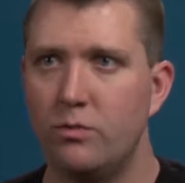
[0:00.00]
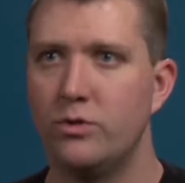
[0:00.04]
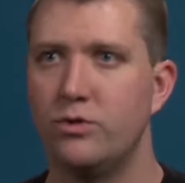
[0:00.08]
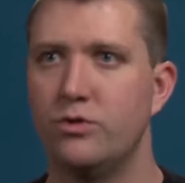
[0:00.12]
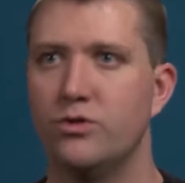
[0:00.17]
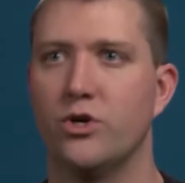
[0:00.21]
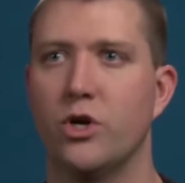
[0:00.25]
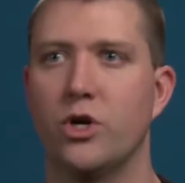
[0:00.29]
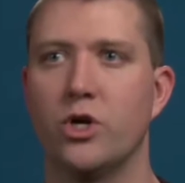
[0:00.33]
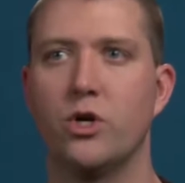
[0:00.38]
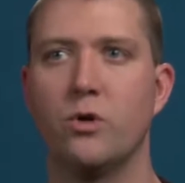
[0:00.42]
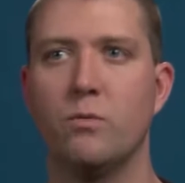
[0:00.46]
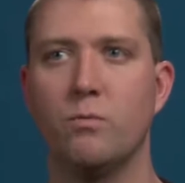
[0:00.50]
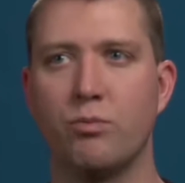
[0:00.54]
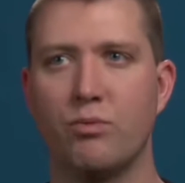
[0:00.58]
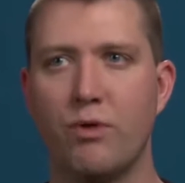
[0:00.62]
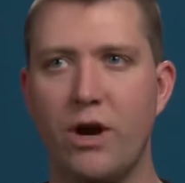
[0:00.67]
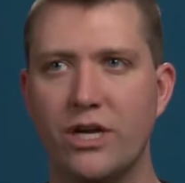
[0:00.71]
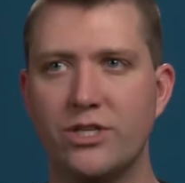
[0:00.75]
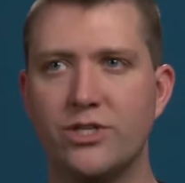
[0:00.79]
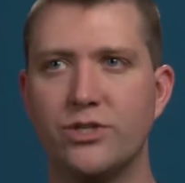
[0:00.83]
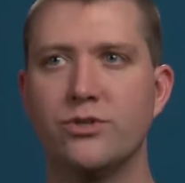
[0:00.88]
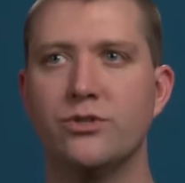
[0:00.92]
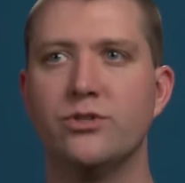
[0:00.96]
which is our
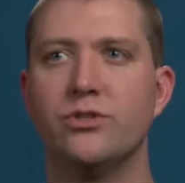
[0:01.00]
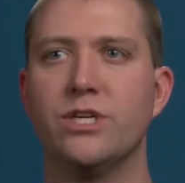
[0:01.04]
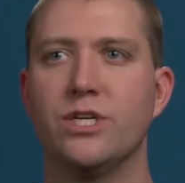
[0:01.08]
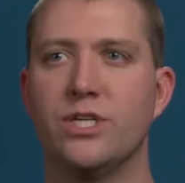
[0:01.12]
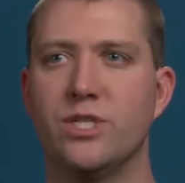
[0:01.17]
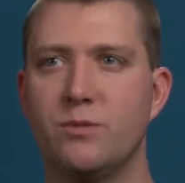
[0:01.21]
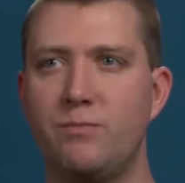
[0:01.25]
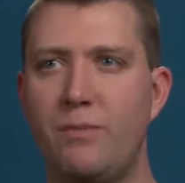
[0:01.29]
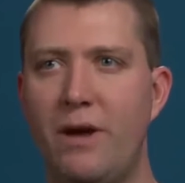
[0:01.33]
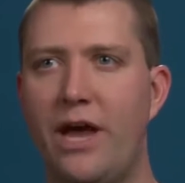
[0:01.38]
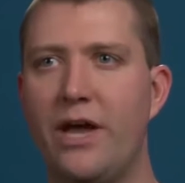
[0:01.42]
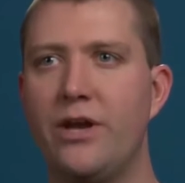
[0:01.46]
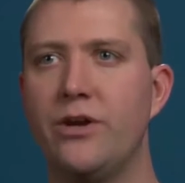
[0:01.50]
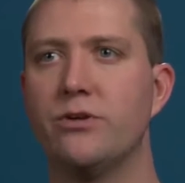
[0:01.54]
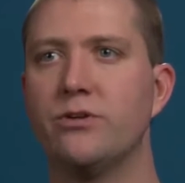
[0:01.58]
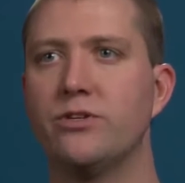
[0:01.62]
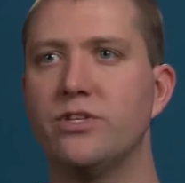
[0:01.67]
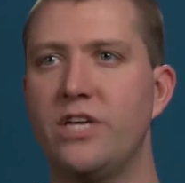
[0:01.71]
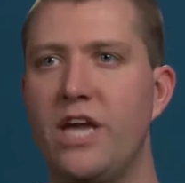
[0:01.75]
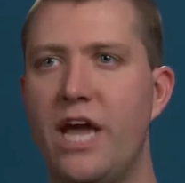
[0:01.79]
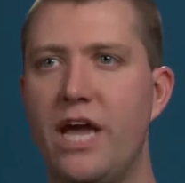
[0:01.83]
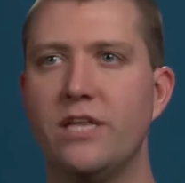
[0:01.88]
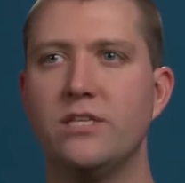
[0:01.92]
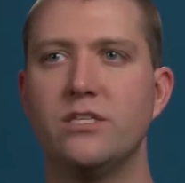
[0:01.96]
compressors,
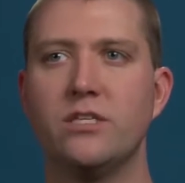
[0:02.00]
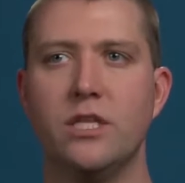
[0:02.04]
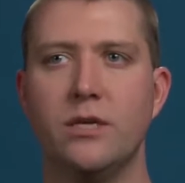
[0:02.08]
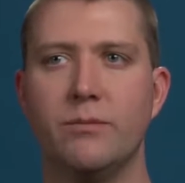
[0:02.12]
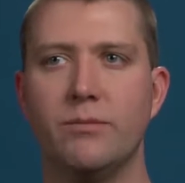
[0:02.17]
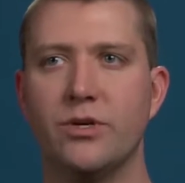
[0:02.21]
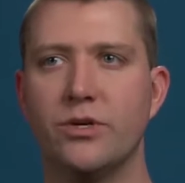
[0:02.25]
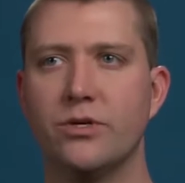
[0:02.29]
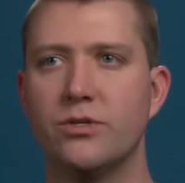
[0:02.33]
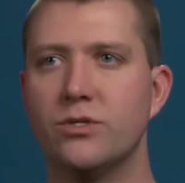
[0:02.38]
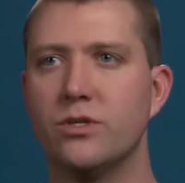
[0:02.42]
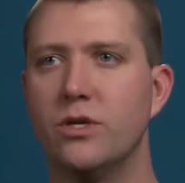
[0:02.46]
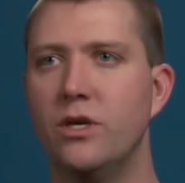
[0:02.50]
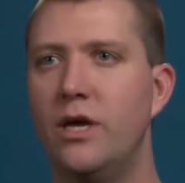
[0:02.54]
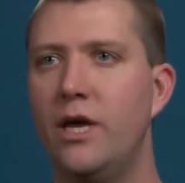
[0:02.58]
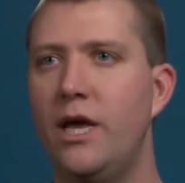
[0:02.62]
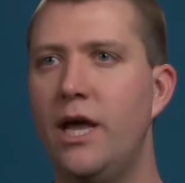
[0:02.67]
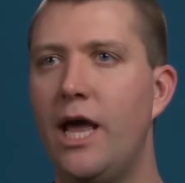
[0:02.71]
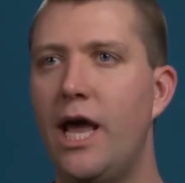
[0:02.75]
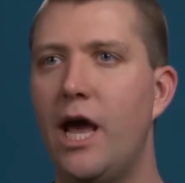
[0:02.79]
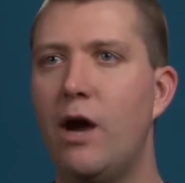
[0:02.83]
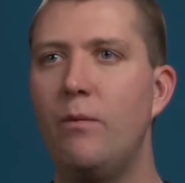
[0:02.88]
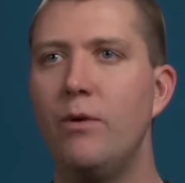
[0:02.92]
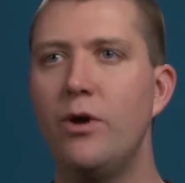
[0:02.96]
expanders, gates, limiters.
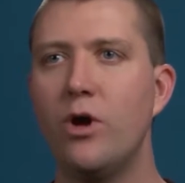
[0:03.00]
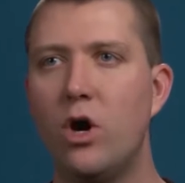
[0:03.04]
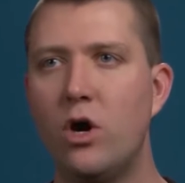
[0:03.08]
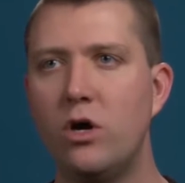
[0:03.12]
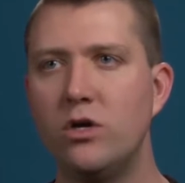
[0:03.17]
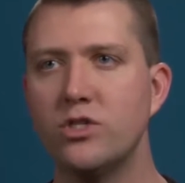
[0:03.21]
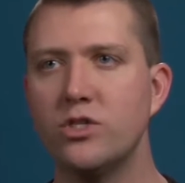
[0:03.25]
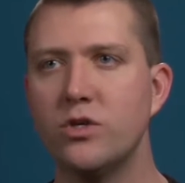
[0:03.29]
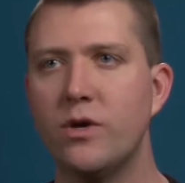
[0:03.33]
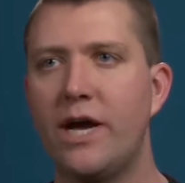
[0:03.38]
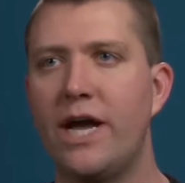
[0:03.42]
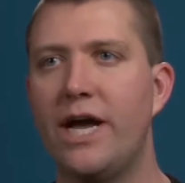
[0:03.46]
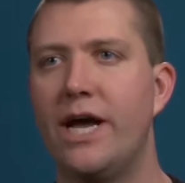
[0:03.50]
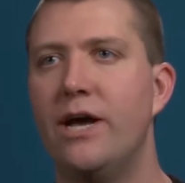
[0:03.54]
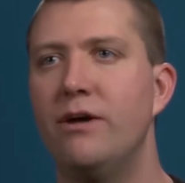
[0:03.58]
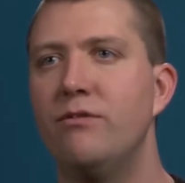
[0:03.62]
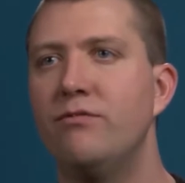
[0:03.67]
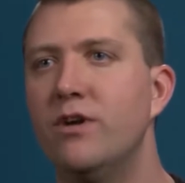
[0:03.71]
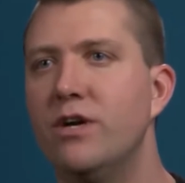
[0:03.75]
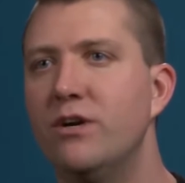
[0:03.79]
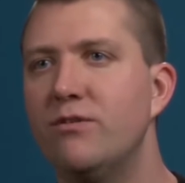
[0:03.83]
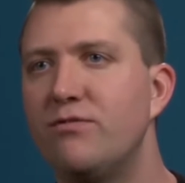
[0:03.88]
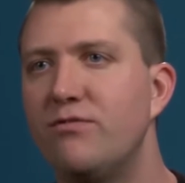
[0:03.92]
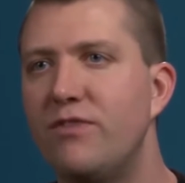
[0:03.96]
And we also
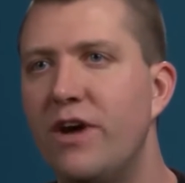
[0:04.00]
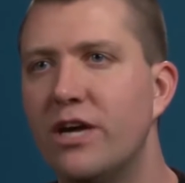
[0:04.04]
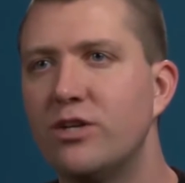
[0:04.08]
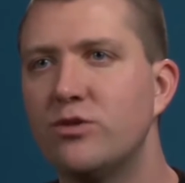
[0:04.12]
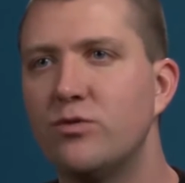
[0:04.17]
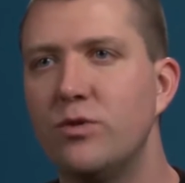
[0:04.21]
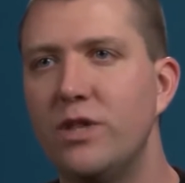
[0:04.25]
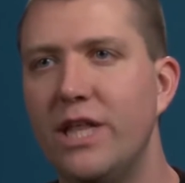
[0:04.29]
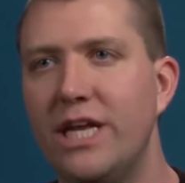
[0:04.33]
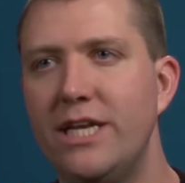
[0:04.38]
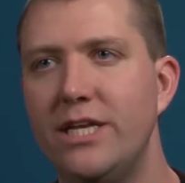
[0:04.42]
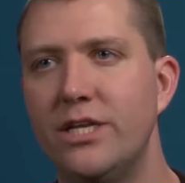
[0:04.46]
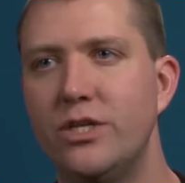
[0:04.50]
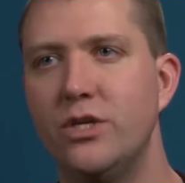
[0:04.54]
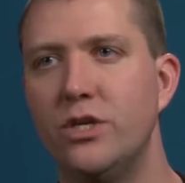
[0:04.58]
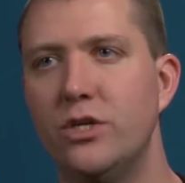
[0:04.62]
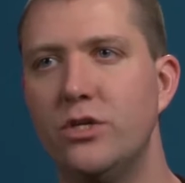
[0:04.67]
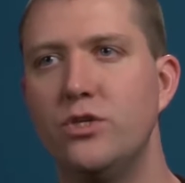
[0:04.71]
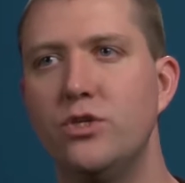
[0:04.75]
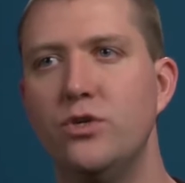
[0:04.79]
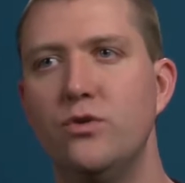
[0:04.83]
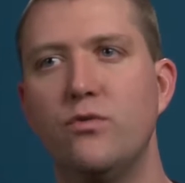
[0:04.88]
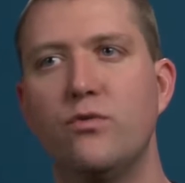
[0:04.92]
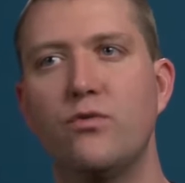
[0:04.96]
have effects related
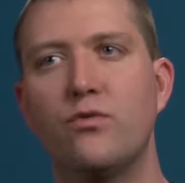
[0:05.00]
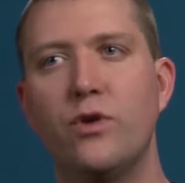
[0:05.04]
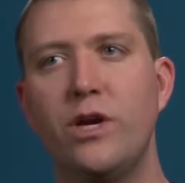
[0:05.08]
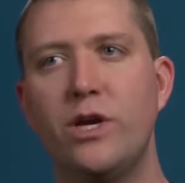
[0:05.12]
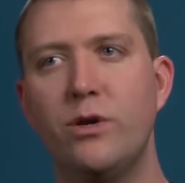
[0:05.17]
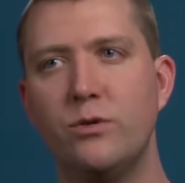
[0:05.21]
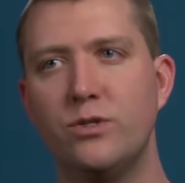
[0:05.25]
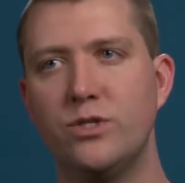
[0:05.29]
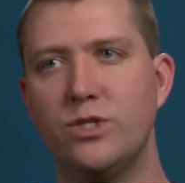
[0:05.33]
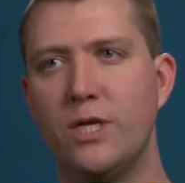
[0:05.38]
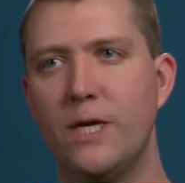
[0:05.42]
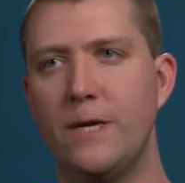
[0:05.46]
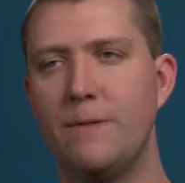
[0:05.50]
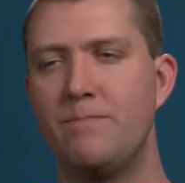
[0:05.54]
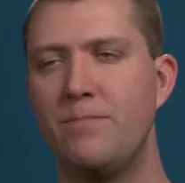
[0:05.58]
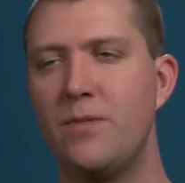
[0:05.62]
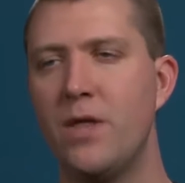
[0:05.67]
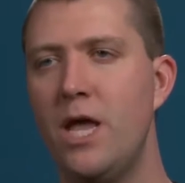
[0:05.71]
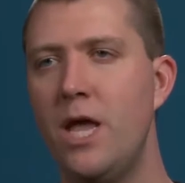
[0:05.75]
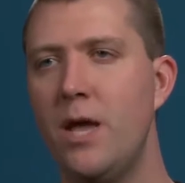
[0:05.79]
to frequency.